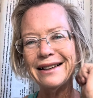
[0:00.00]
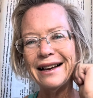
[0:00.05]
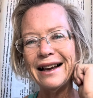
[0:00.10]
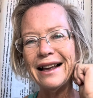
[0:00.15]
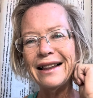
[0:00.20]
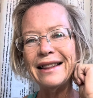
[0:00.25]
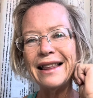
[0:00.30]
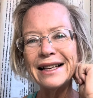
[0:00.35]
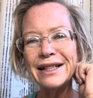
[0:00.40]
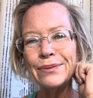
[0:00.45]

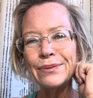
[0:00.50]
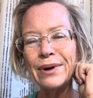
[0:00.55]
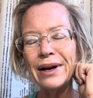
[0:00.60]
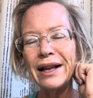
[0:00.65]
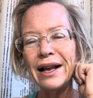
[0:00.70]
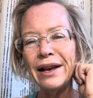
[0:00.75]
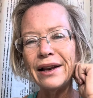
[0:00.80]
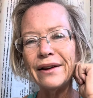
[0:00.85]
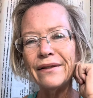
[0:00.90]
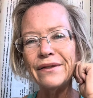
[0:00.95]
And that's why I
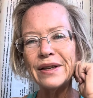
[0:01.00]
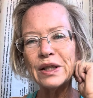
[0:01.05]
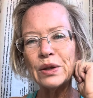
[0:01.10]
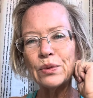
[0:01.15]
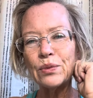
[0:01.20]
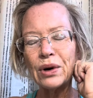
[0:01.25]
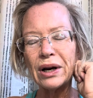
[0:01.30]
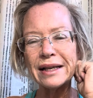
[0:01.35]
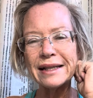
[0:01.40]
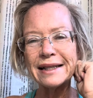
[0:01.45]
love this
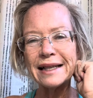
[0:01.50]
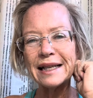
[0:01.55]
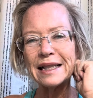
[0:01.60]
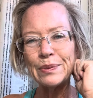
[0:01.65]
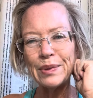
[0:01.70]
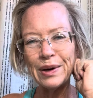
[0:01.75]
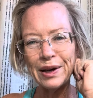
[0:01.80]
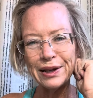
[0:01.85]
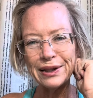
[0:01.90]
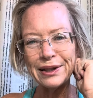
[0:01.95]
process,
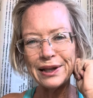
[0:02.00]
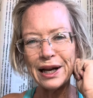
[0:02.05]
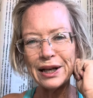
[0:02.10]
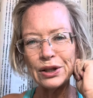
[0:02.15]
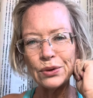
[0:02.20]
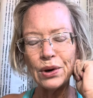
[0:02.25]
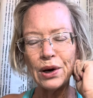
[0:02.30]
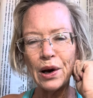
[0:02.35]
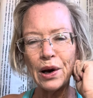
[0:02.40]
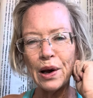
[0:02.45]
because that's
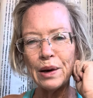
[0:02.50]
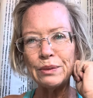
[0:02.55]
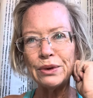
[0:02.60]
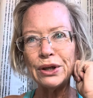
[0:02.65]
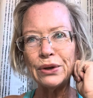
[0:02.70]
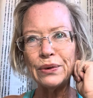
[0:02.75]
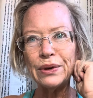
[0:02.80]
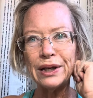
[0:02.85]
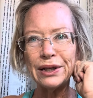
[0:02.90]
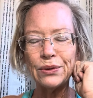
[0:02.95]
what I'm
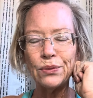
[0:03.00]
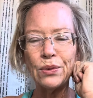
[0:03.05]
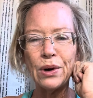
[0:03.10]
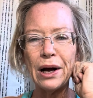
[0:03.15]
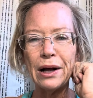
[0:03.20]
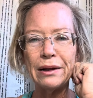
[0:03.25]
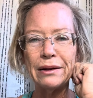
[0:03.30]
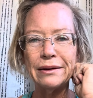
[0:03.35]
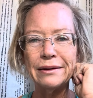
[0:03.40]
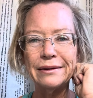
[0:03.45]
doing as
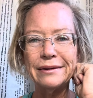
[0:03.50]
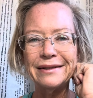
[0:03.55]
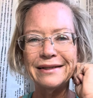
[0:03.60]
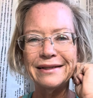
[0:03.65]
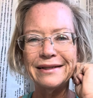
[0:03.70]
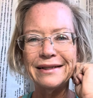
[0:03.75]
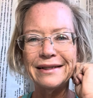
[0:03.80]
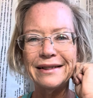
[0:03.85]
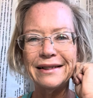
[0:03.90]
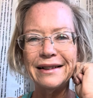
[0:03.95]
well.
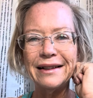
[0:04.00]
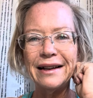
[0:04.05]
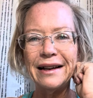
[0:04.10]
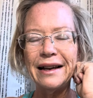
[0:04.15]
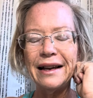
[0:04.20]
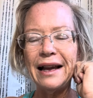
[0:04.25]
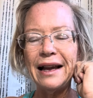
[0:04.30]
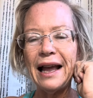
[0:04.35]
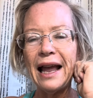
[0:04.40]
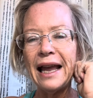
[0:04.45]

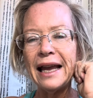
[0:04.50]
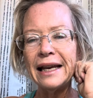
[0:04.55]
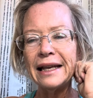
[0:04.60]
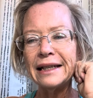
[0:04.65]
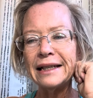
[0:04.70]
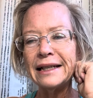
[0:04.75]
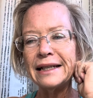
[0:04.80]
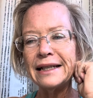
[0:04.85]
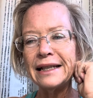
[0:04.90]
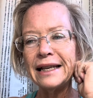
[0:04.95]

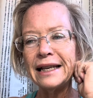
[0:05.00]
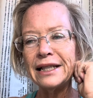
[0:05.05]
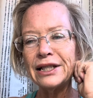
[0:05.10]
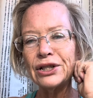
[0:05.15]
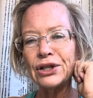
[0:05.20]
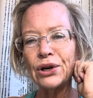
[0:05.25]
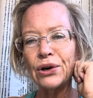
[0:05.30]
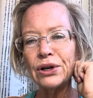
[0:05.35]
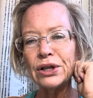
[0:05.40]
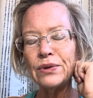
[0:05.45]
And it
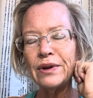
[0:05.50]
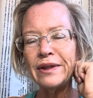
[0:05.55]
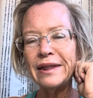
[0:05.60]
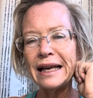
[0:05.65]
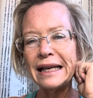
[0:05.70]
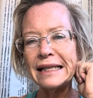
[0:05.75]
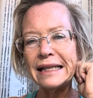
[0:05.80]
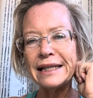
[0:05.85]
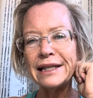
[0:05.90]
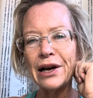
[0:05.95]
starts with
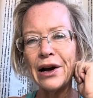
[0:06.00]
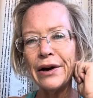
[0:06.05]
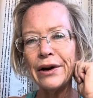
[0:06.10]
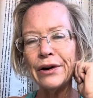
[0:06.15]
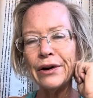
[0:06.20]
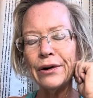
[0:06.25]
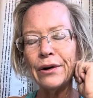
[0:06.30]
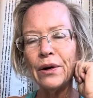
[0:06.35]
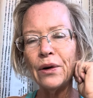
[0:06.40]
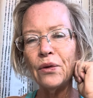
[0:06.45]
that
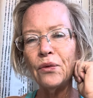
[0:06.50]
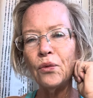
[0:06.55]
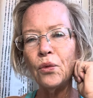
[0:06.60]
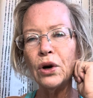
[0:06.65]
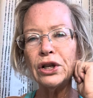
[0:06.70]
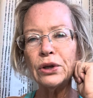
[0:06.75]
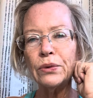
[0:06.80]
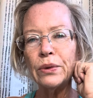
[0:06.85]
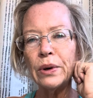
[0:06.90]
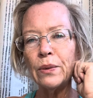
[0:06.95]
desire of what
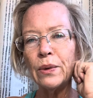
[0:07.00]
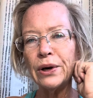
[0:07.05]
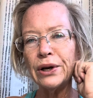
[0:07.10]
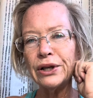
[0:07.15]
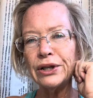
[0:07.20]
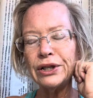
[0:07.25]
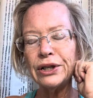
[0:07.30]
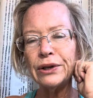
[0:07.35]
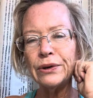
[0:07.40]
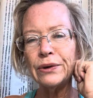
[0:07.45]
do we want to
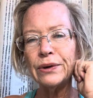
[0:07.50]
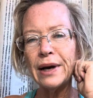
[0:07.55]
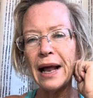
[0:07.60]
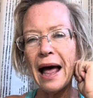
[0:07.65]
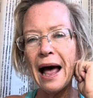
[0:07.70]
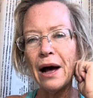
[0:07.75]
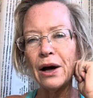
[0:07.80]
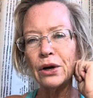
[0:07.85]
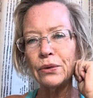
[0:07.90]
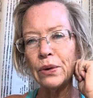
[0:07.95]
do and
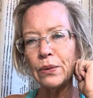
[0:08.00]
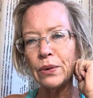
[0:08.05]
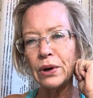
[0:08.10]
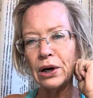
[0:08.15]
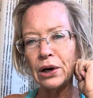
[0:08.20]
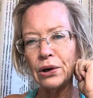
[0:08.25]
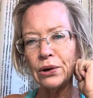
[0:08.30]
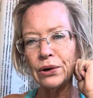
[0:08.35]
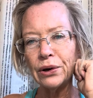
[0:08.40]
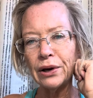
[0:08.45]
how do we want
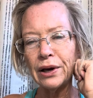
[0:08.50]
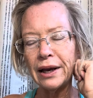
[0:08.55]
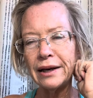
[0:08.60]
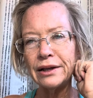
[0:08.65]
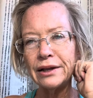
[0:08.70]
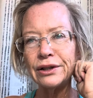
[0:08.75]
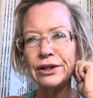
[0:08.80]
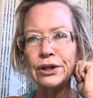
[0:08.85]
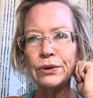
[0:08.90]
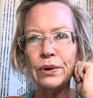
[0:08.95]
to look,
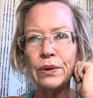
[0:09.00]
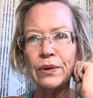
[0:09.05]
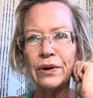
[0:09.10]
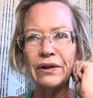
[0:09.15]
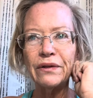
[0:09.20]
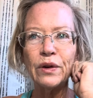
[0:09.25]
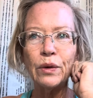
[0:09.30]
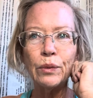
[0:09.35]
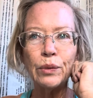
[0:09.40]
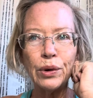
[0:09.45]
and do we want to
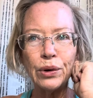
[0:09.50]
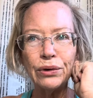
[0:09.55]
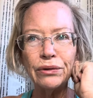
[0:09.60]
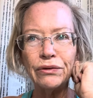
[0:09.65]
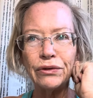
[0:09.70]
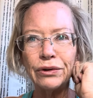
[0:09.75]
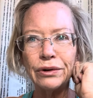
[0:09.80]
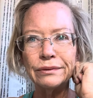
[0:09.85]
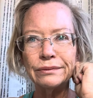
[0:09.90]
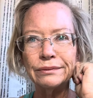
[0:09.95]
feel
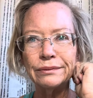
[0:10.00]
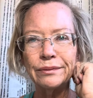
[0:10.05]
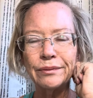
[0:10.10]
beautiful